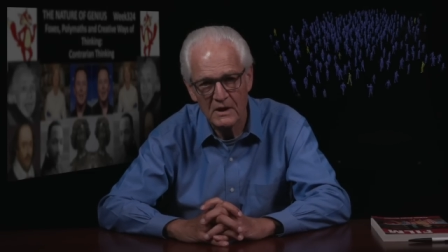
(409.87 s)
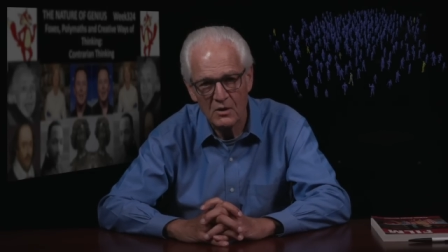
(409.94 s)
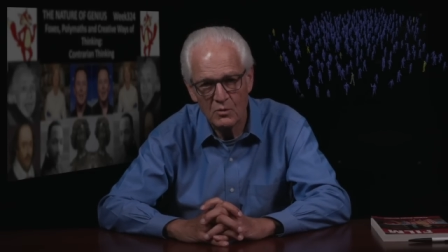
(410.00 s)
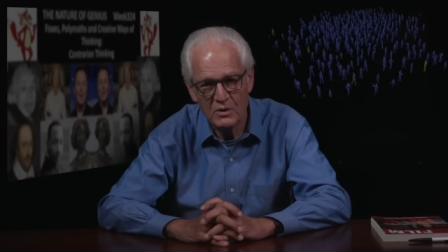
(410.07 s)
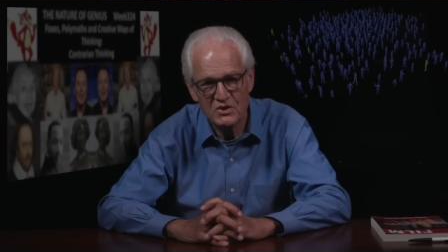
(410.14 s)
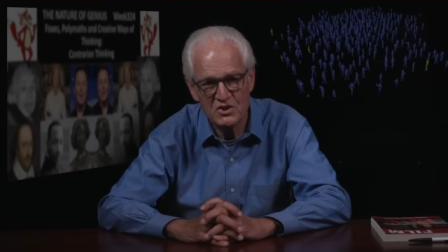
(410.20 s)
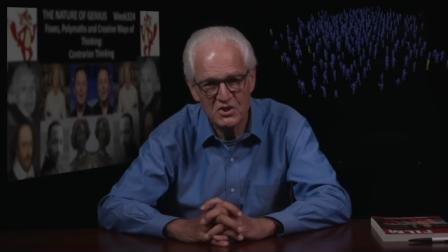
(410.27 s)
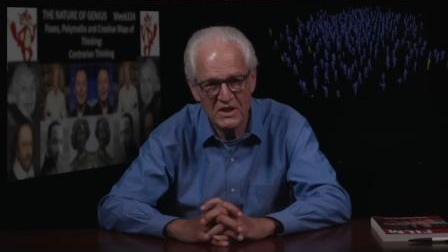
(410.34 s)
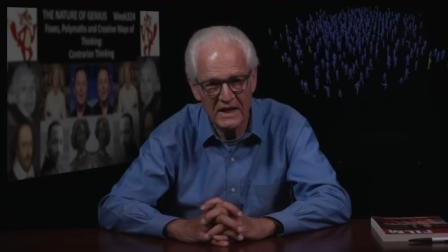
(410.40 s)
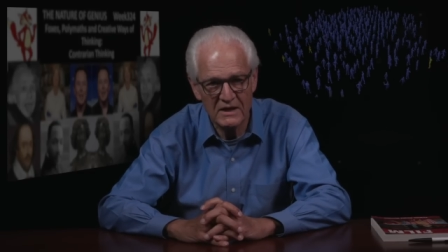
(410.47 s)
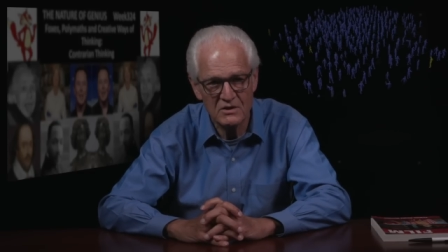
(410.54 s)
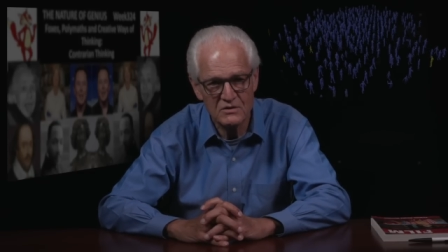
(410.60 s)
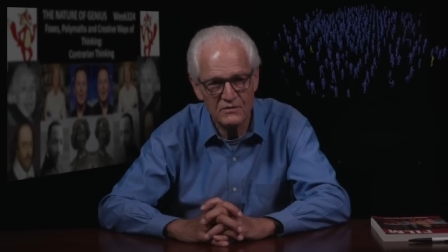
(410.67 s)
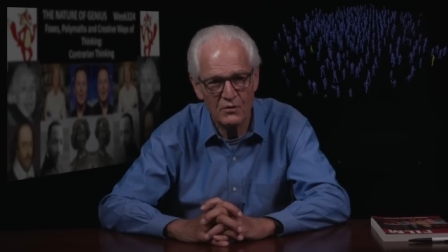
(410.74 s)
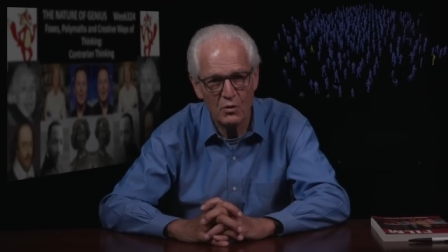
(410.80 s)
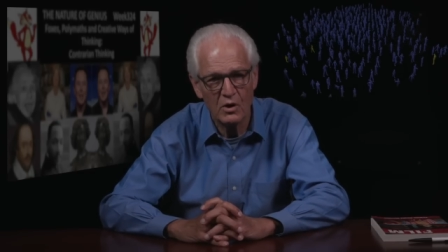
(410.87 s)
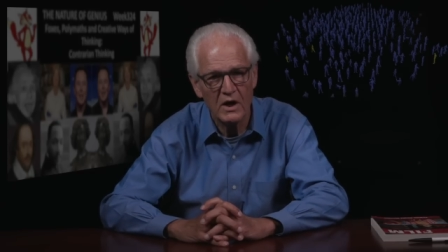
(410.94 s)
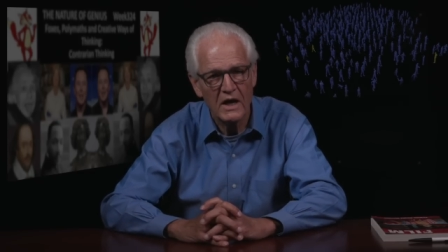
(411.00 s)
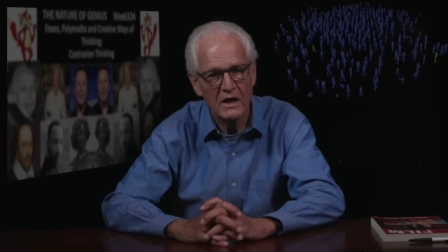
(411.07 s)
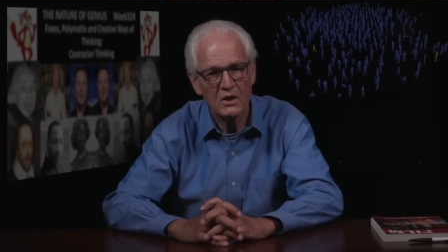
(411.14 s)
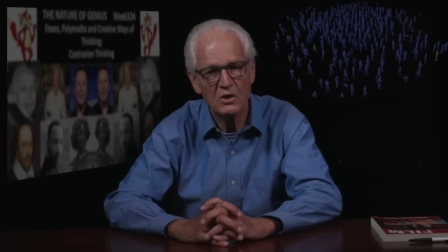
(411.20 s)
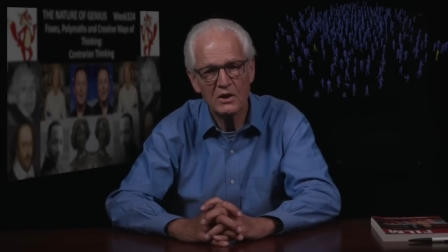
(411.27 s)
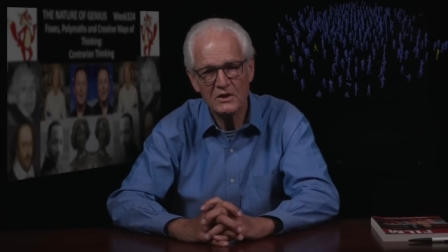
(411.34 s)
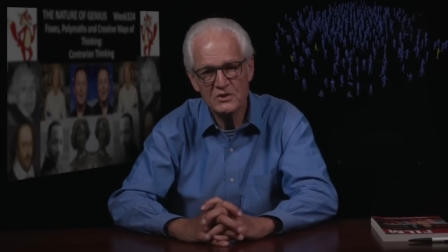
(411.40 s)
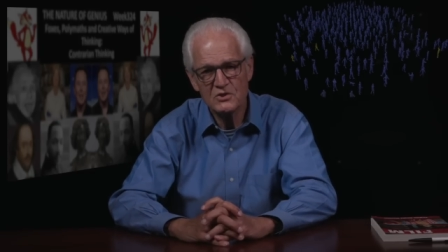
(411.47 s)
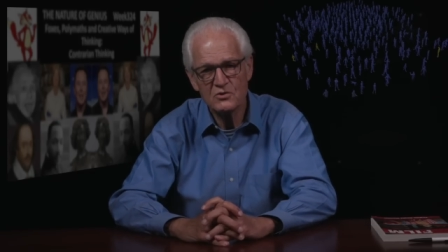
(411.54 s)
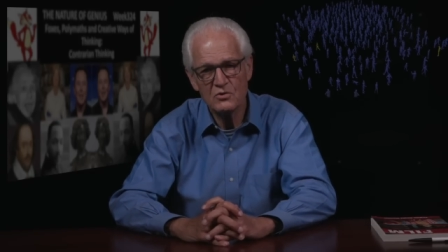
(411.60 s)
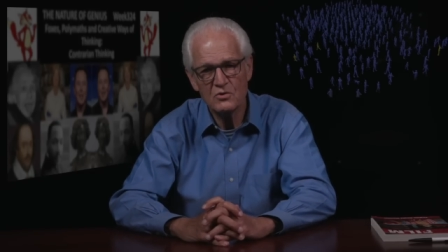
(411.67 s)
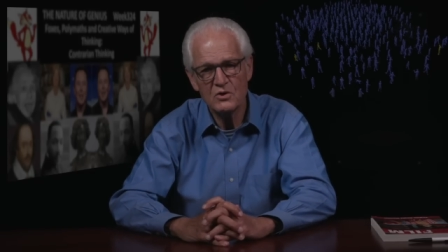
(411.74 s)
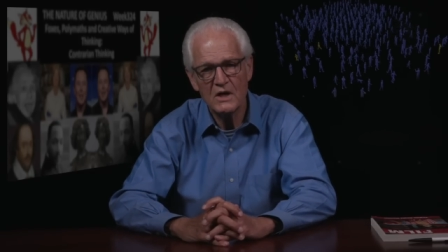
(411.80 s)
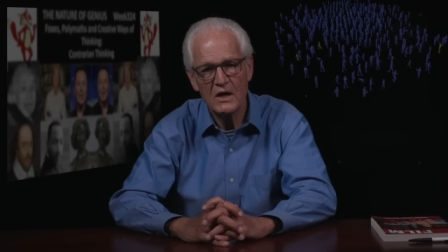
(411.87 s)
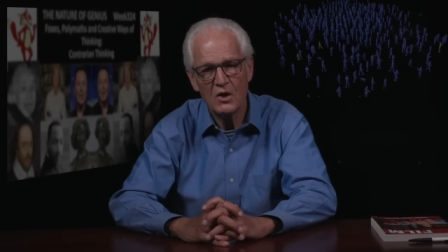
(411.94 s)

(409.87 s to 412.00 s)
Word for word: which stands for Clustered